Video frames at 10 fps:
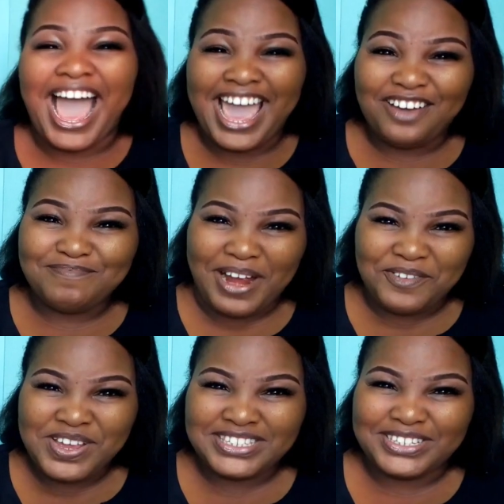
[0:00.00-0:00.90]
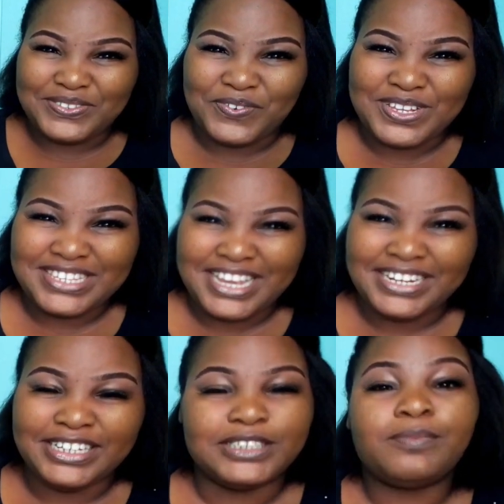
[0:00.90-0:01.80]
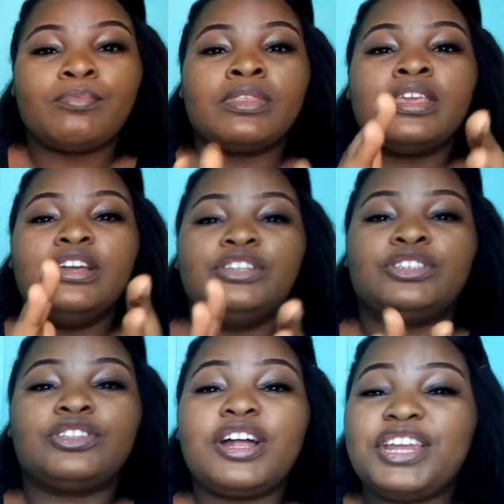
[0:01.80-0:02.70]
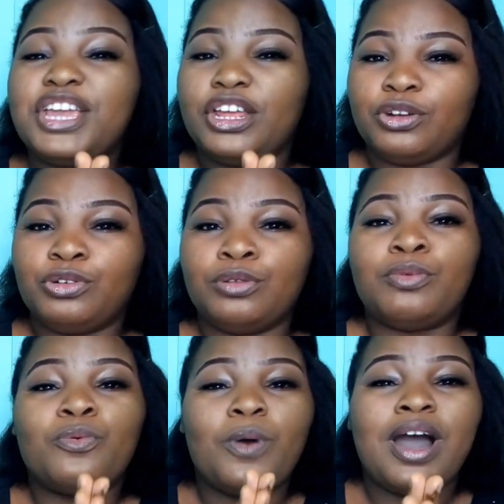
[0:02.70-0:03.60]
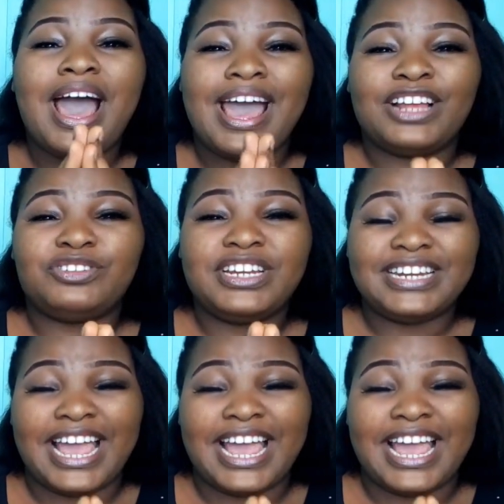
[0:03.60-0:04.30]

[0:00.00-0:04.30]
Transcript: I have my reasons for saying this. Study in group. What I actually